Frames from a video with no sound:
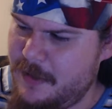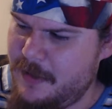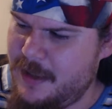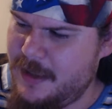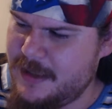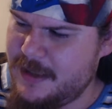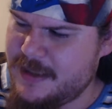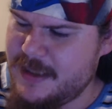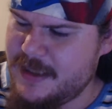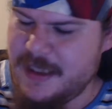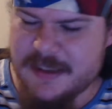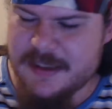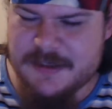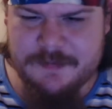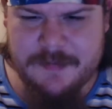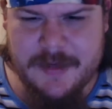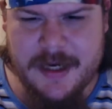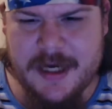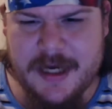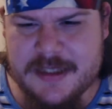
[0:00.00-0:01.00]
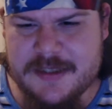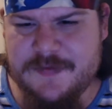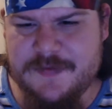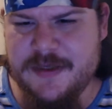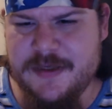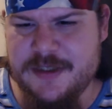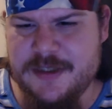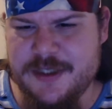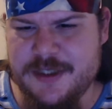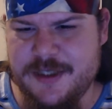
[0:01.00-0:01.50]
said, it's Max
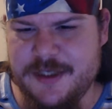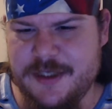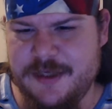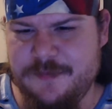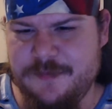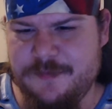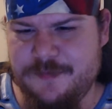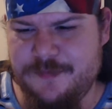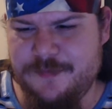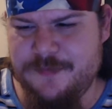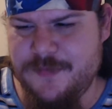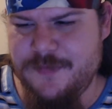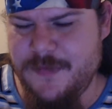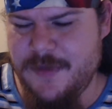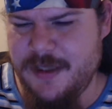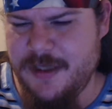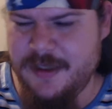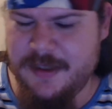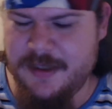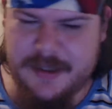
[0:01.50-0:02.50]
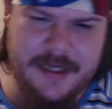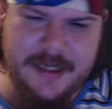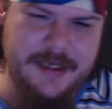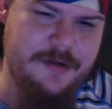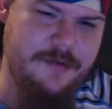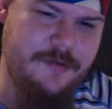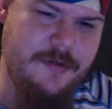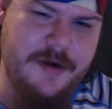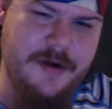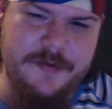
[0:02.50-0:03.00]
VG. They do
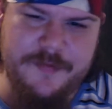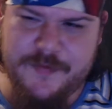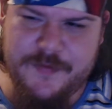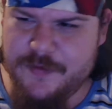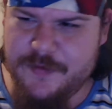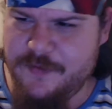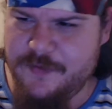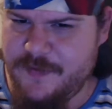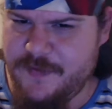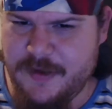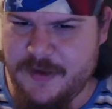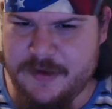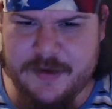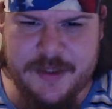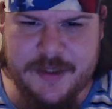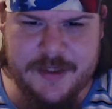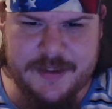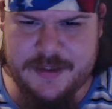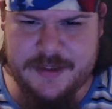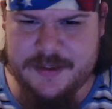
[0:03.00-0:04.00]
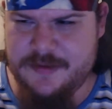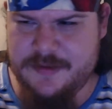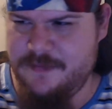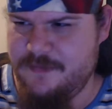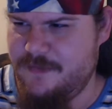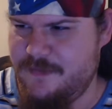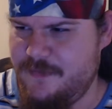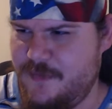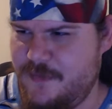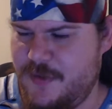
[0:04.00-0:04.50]
offer various
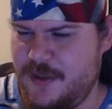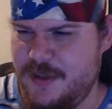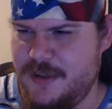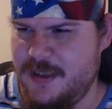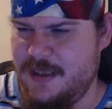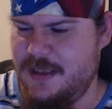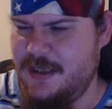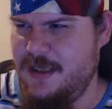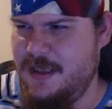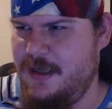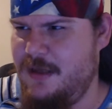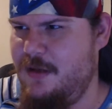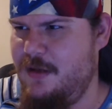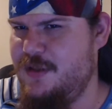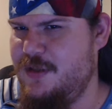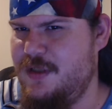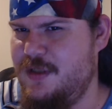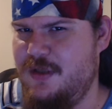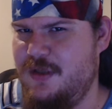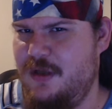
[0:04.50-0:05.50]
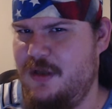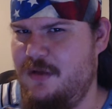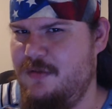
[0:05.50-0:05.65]
ones. I think it goes as low as